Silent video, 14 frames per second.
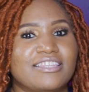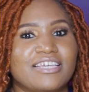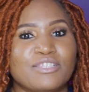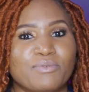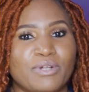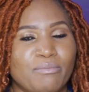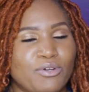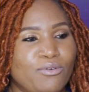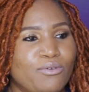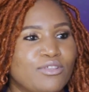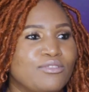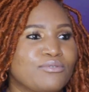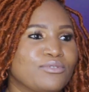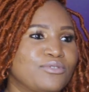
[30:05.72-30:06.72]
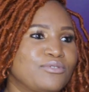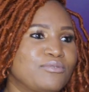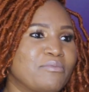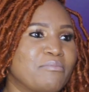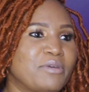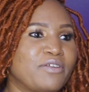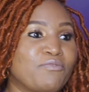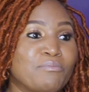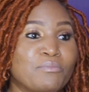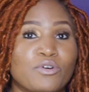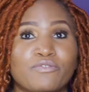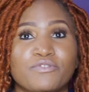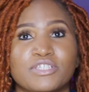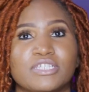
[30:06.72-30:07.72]
that's what I'm going through,
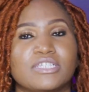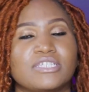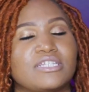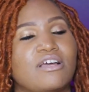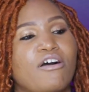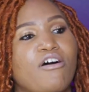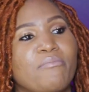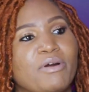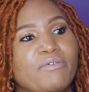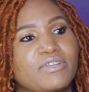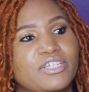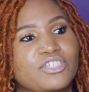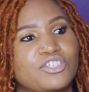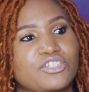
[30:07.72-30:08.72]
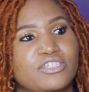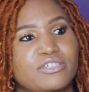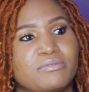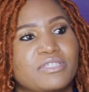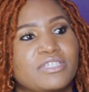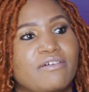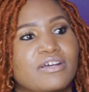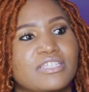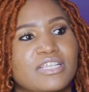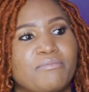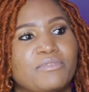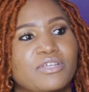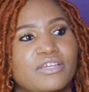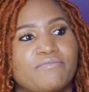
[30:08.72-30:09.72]
metamorphosis in all my relationships, because
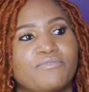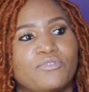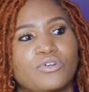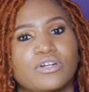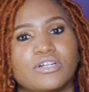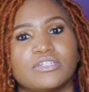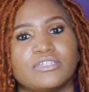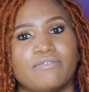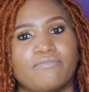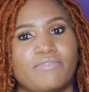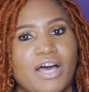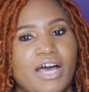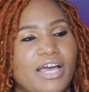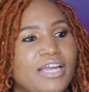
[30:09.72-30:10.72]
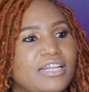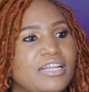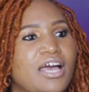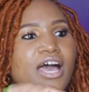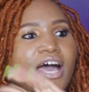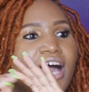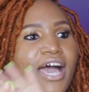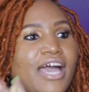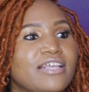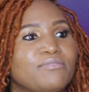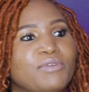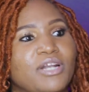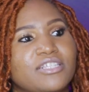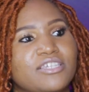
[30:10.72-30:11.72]
I'm looking for divine.
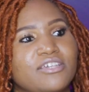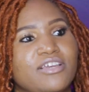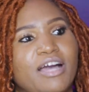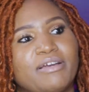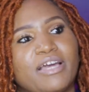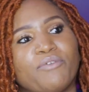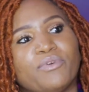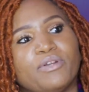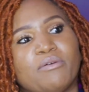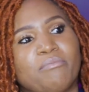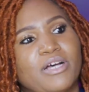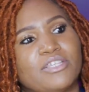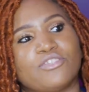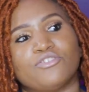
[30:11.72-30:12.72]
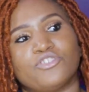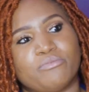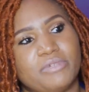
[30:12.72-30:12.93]
When I tell you I got rid of my social